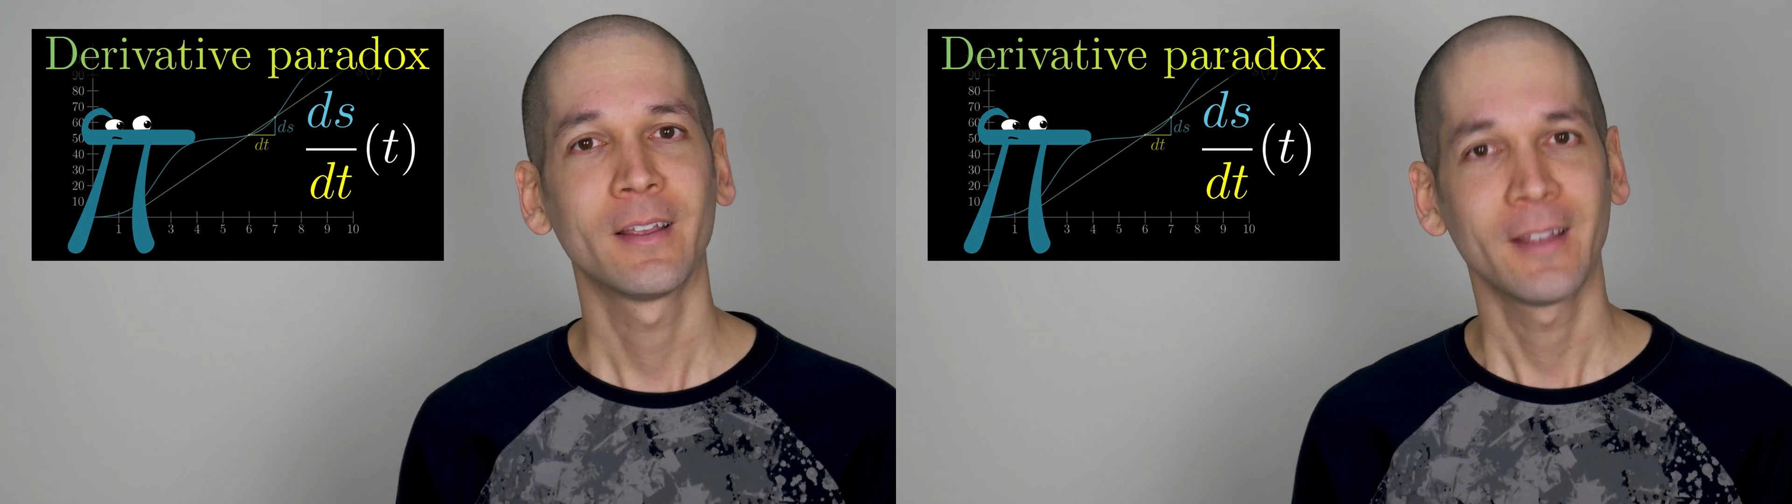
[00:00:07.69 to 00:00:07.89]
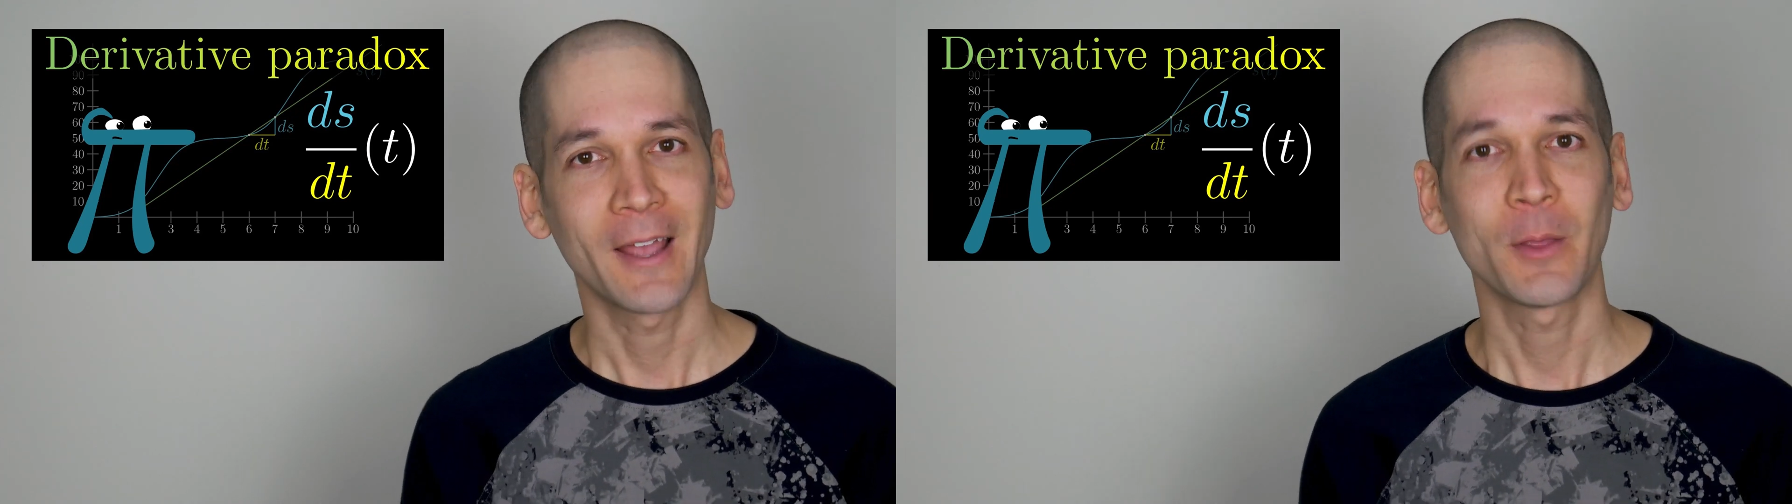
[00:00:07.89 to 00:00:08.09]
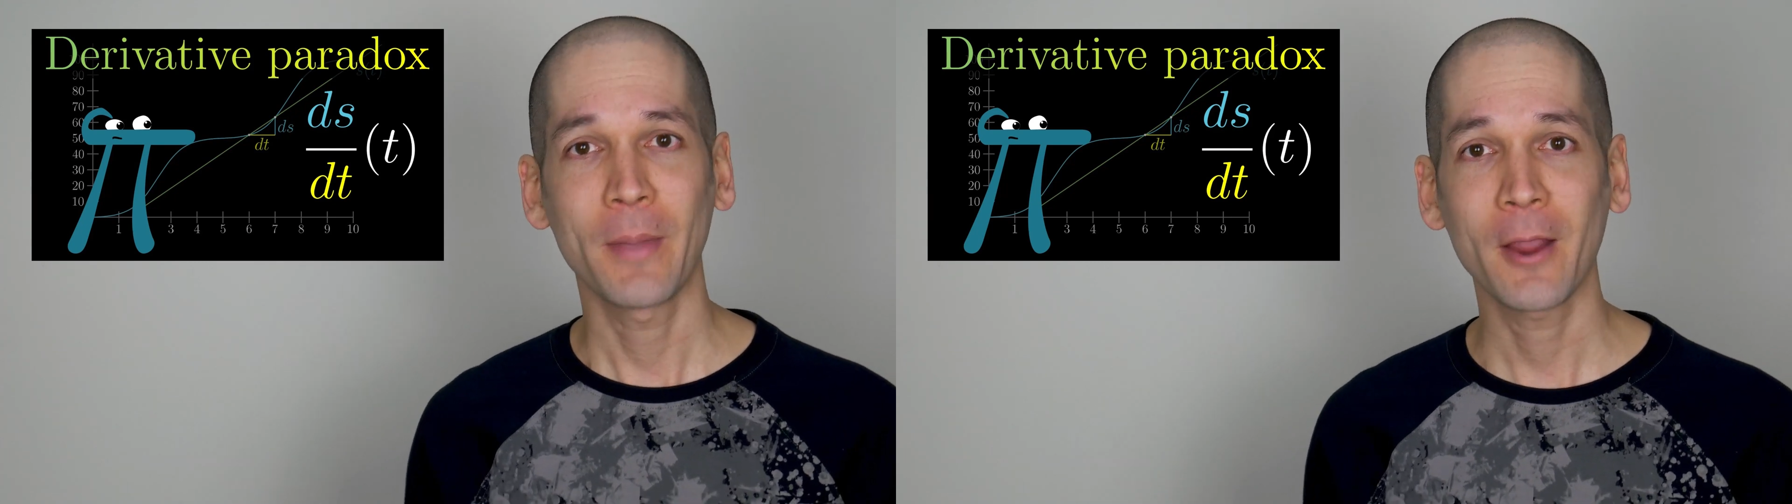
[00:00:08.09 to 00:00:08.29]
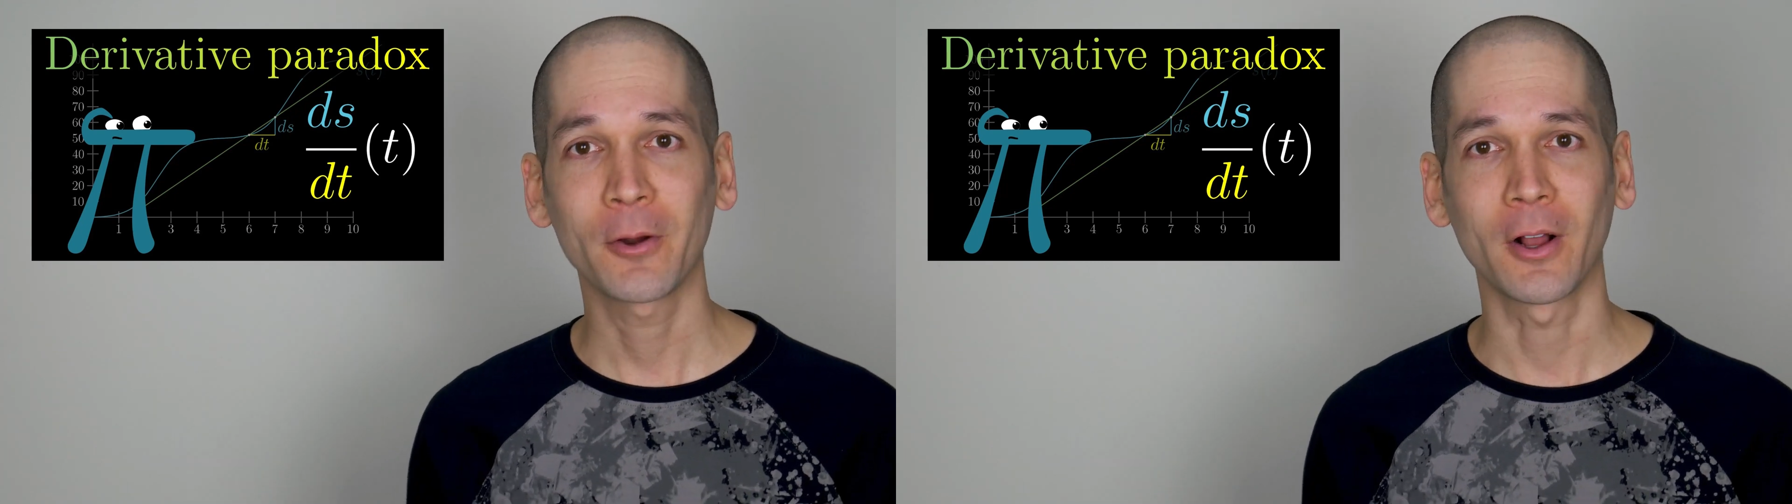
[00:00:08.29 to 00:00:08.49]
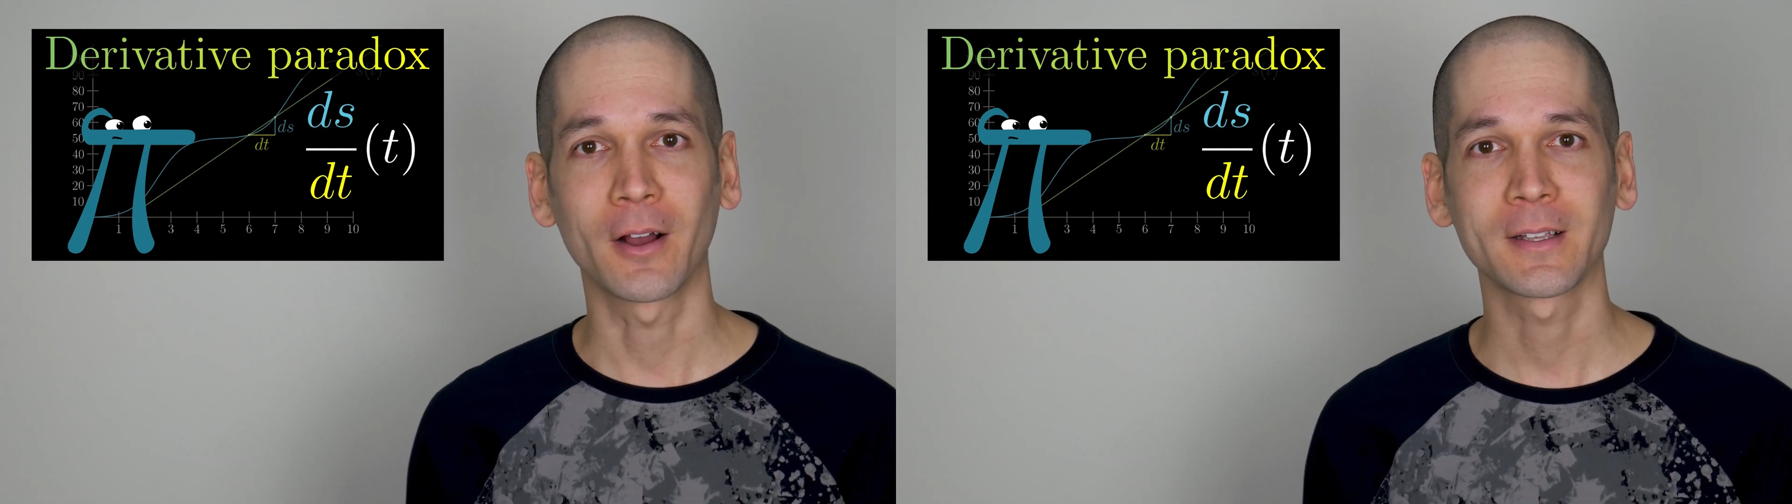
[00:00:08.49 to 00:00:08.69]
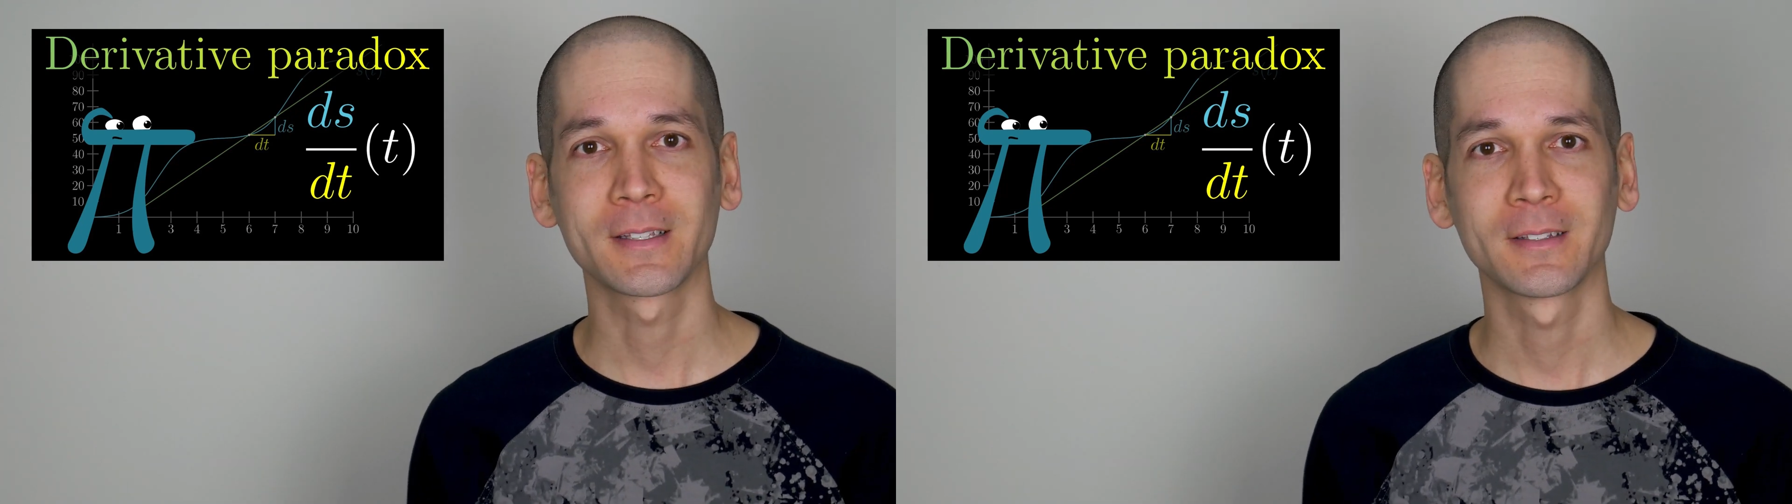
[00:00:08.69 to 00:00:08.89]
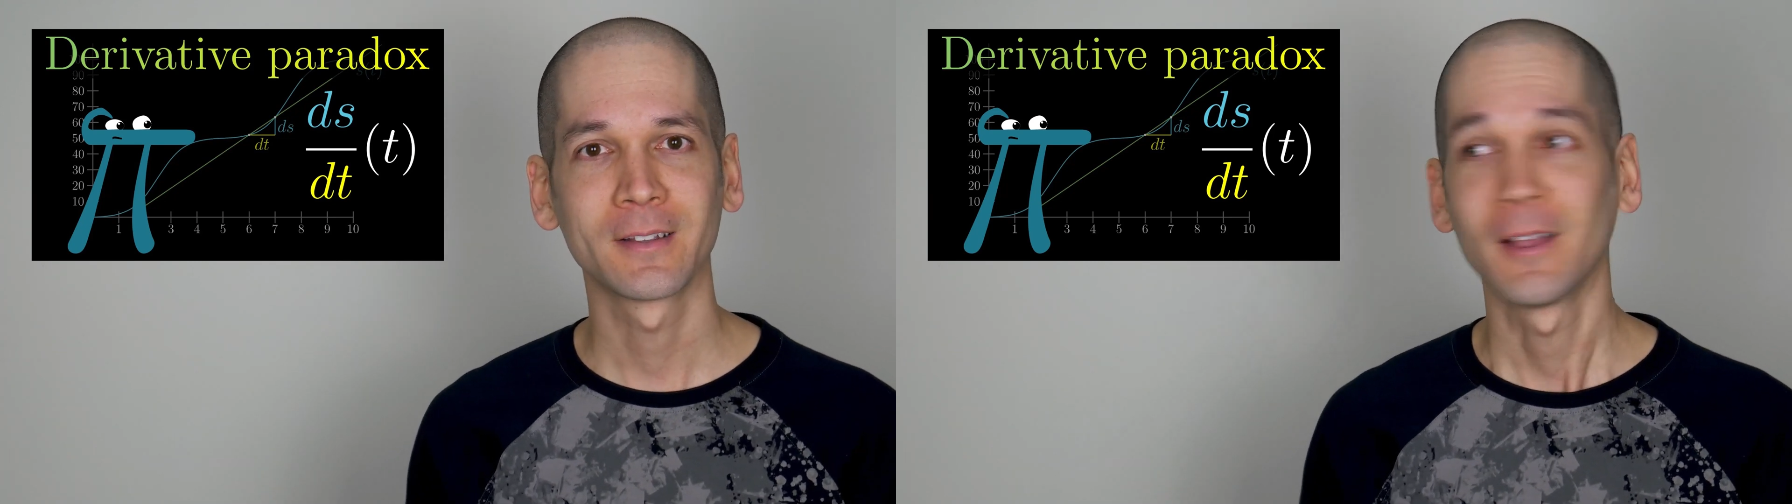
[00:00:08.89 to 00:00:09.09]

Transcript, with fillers: and the paradox.